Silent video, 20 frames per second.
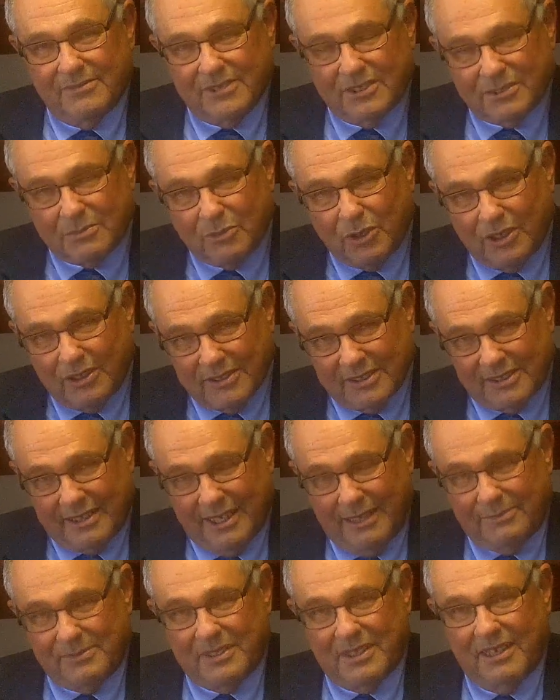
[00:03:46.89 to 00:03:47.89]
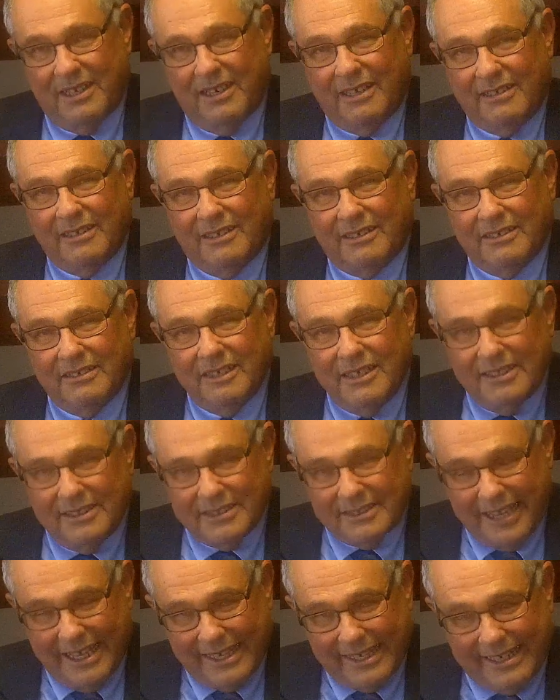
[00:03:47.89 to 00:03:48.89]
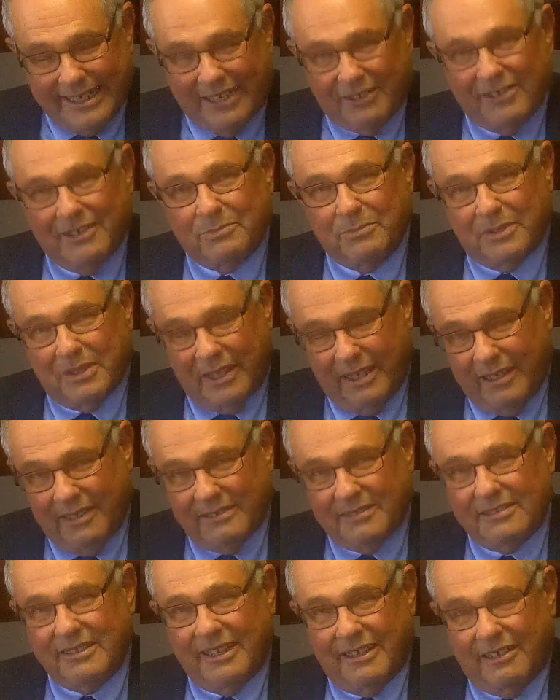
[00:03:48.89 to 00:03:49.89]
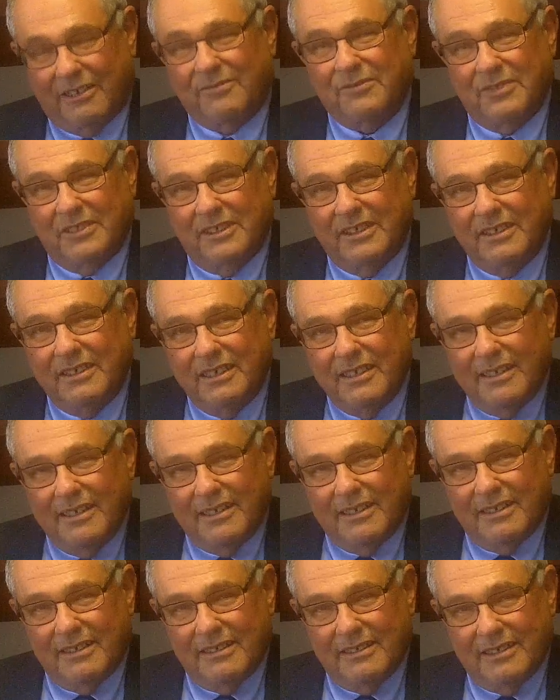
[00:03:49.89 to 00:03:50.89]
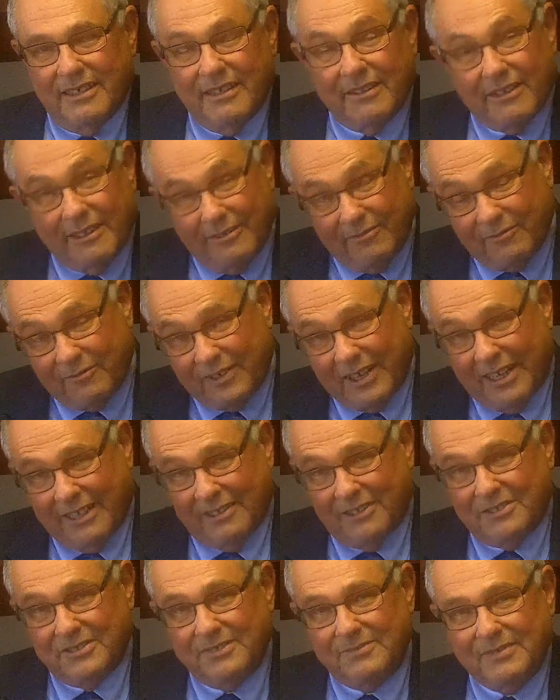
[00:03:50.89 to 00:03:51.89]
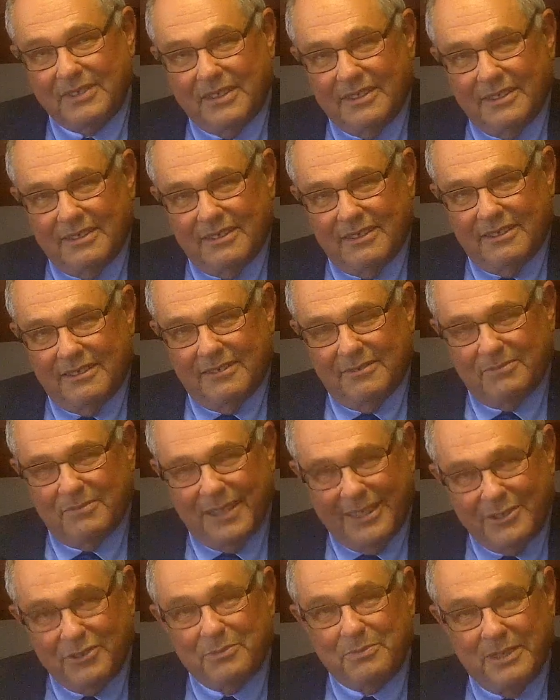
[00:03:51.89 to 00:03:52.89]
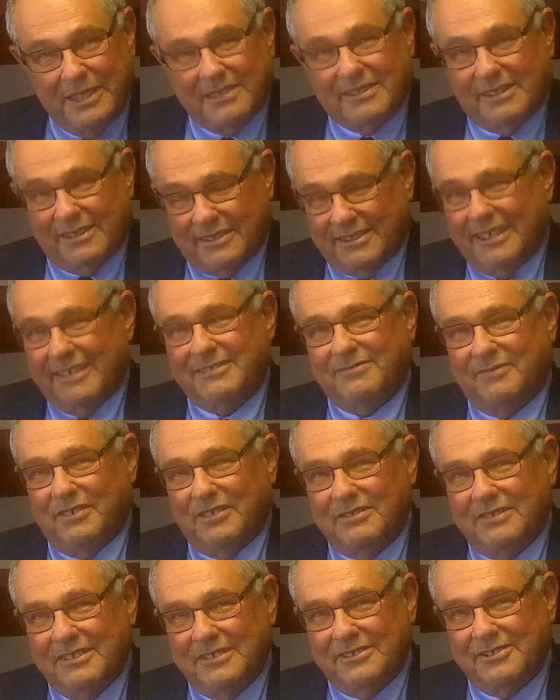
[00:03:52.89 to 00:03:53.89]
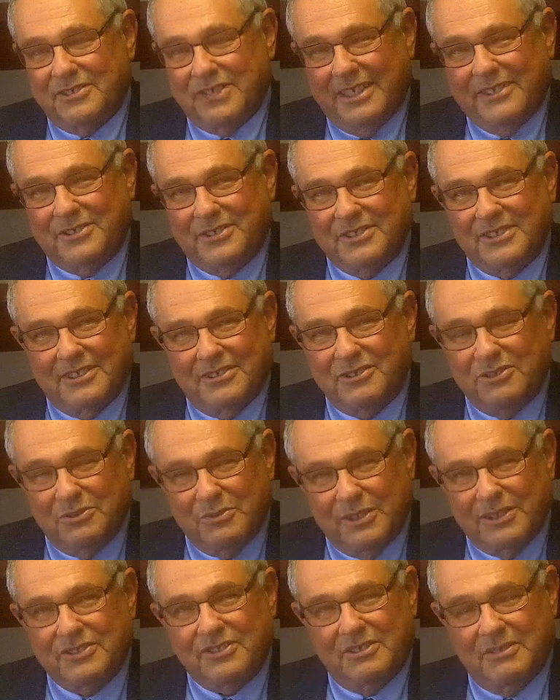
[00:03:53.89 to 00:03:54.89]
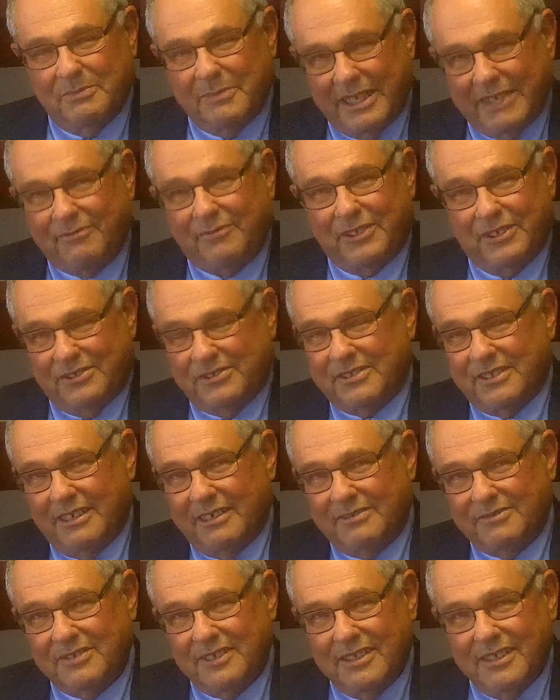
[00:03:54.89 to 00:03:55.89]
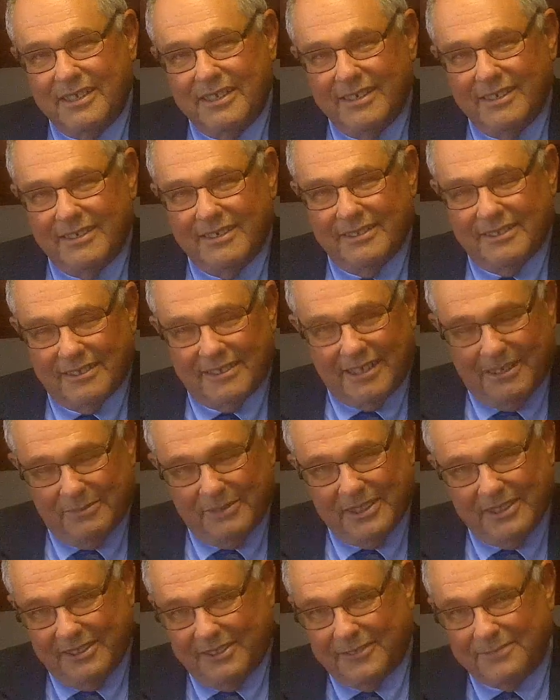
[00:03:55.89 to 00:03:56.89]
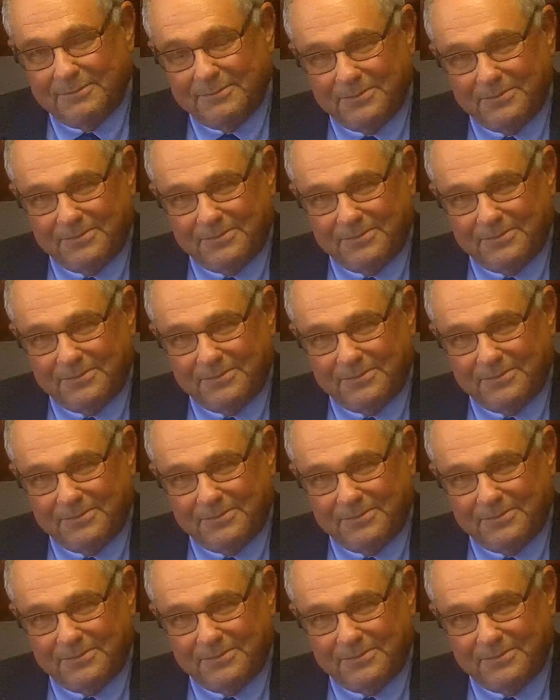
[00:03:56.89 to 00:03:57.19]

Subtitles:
small steps that are taken out and planned carefully and then followed. May you be successful in the changes that you wish to make for yourselves in the coming year.